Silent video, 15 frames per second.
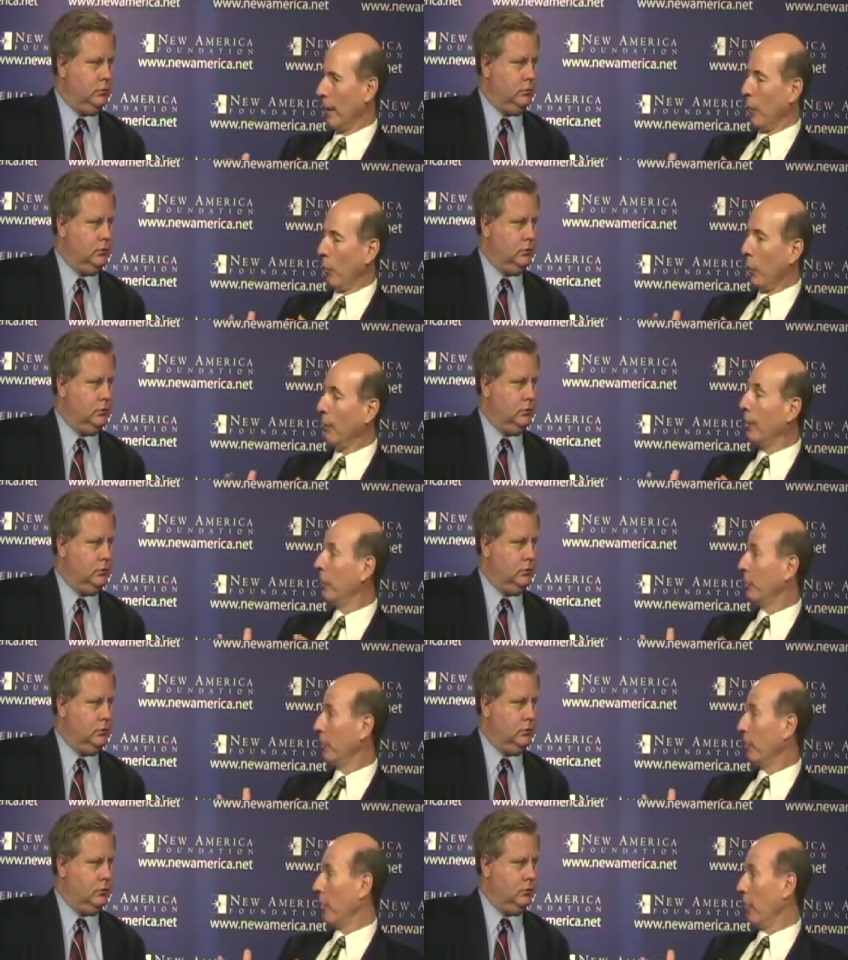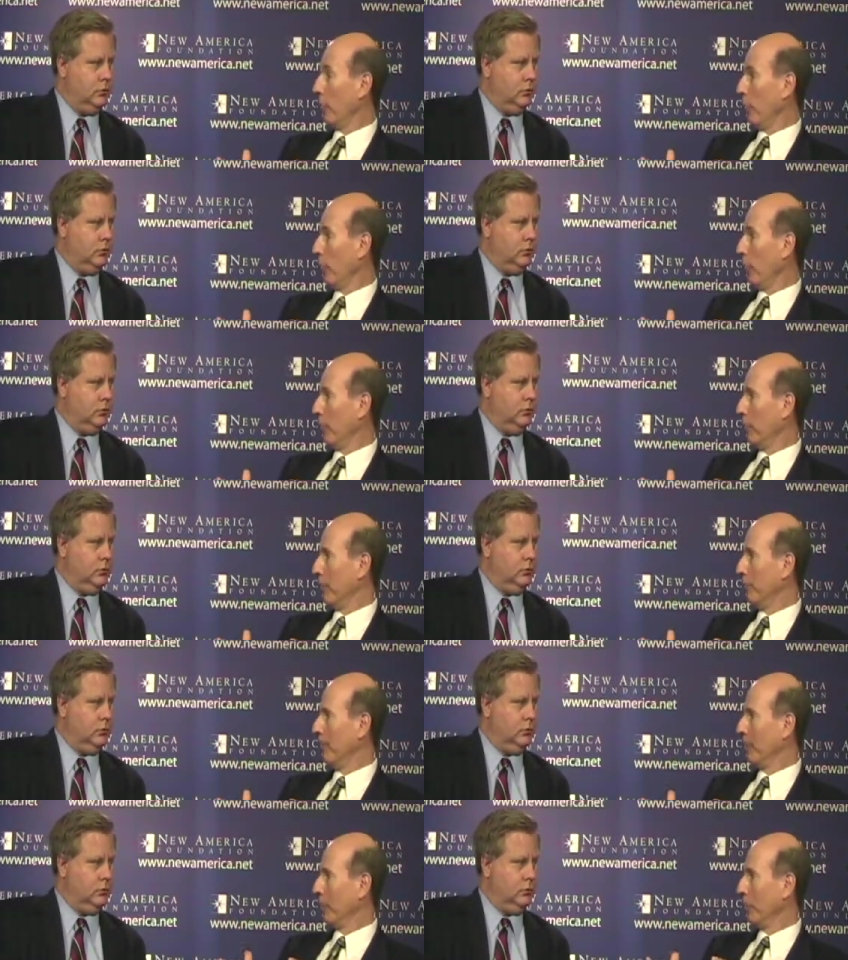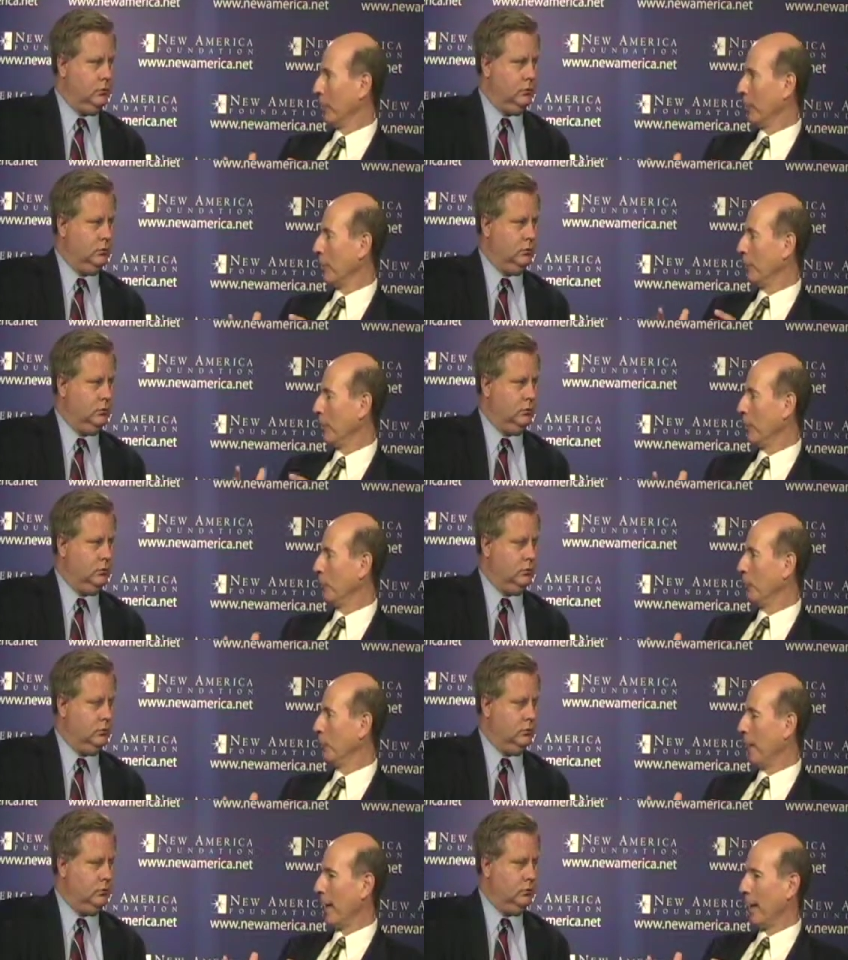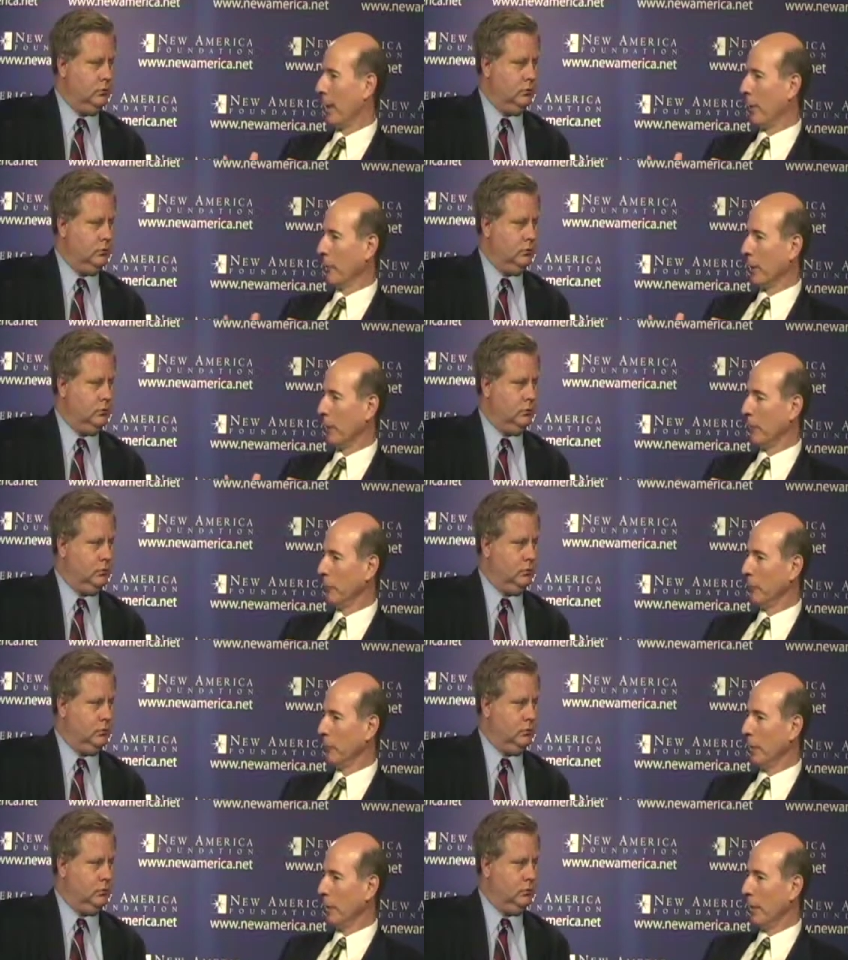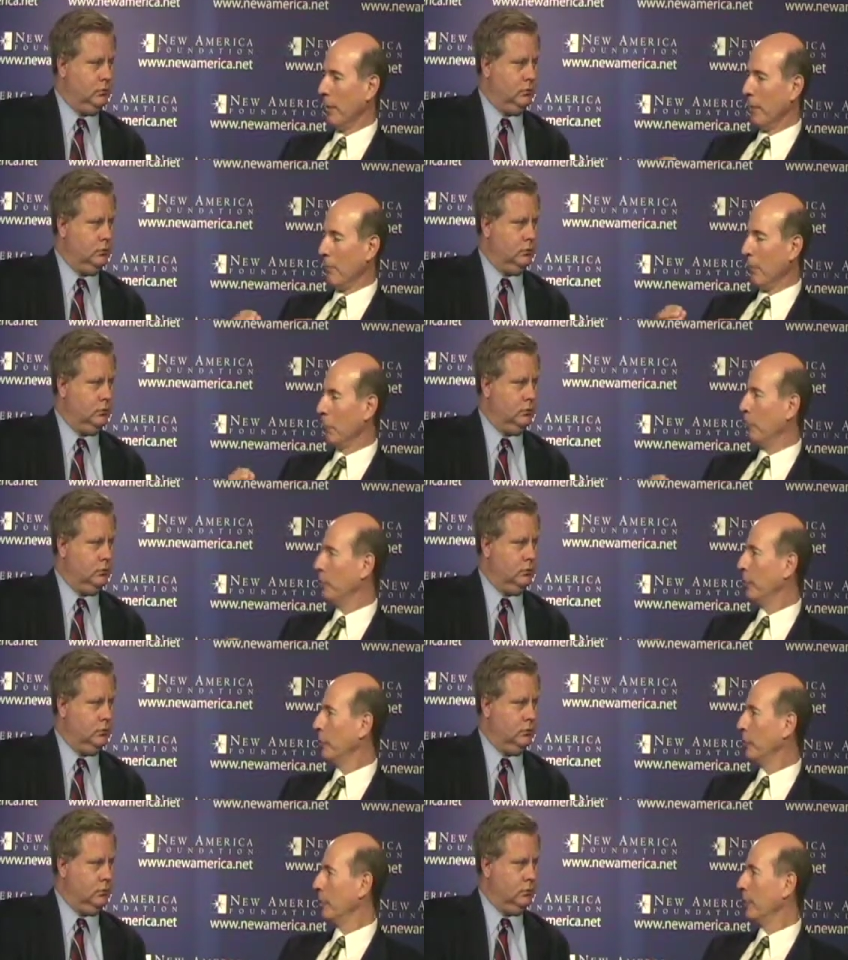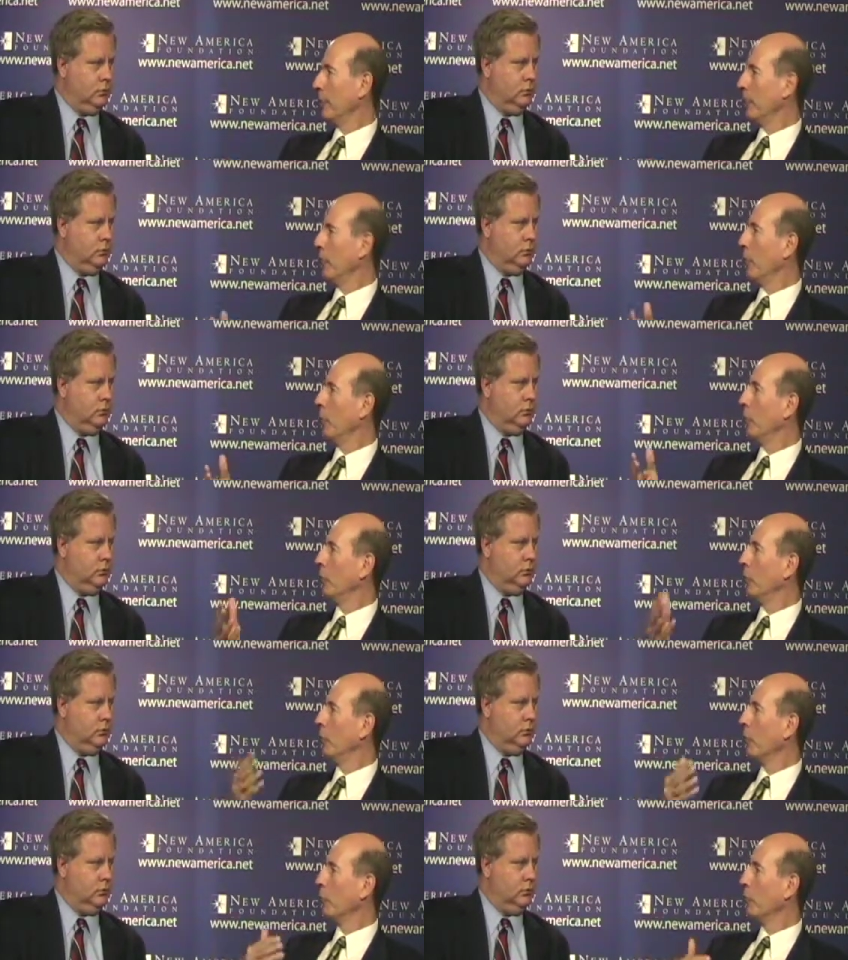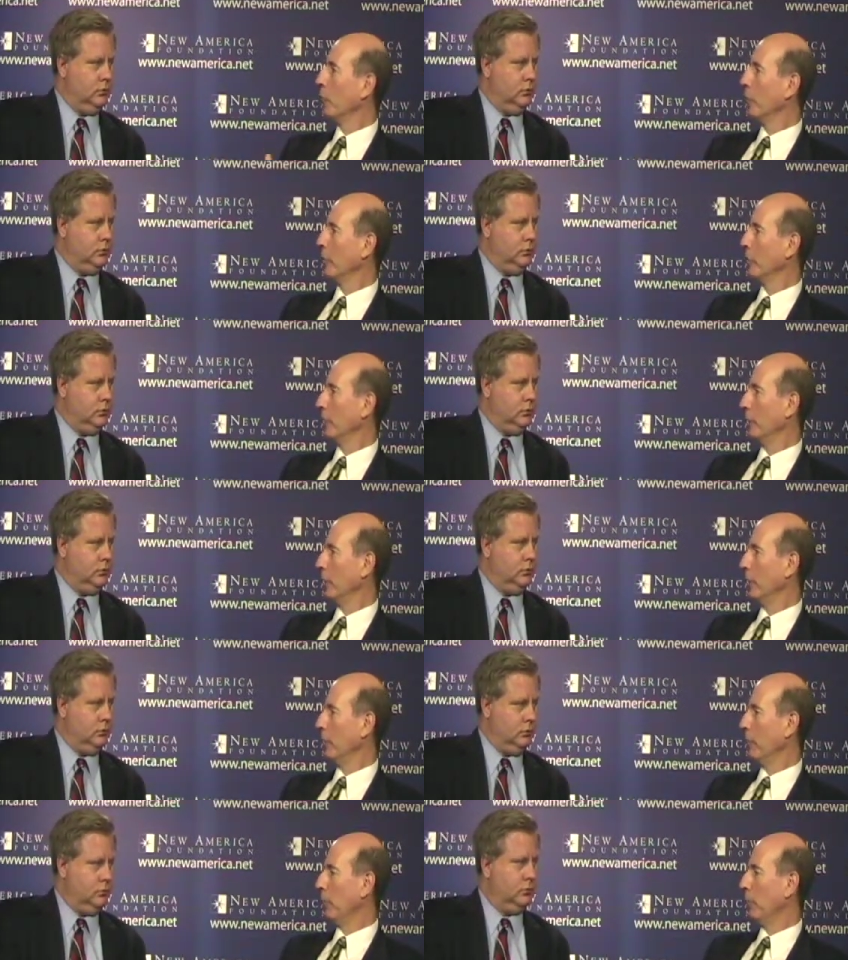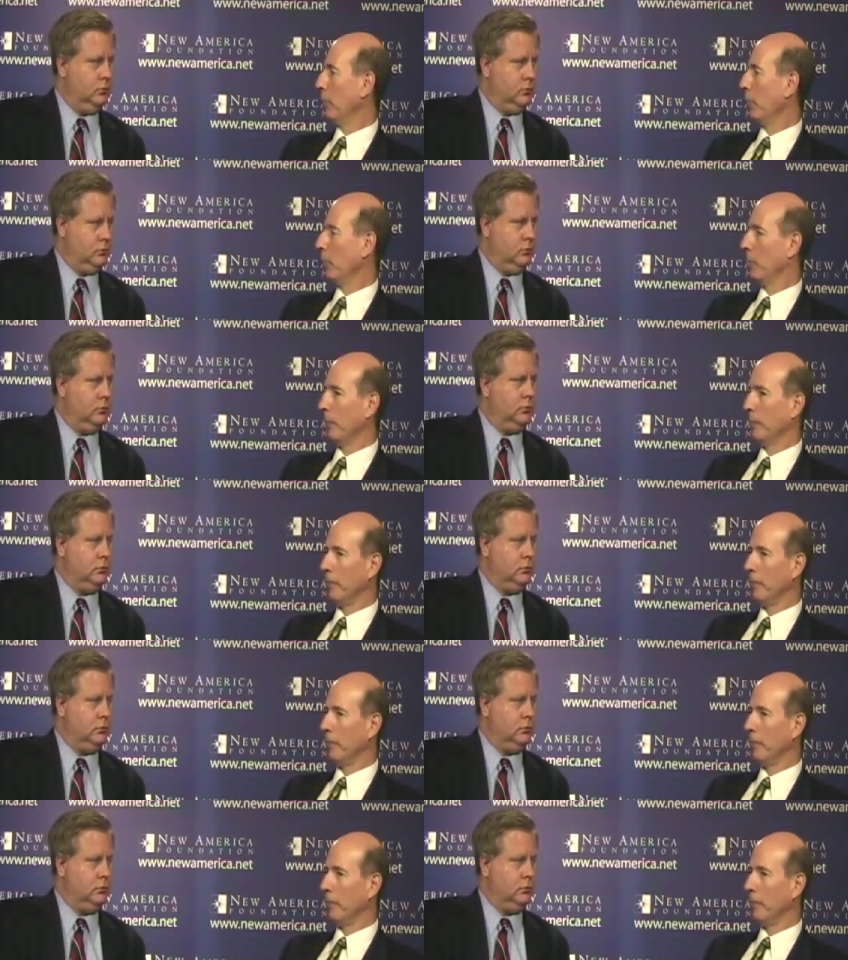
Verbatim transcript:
Speaker 1: Well, yes, they are a problem because they produce bad outcomes, but fixing them will not fix the deeper problem.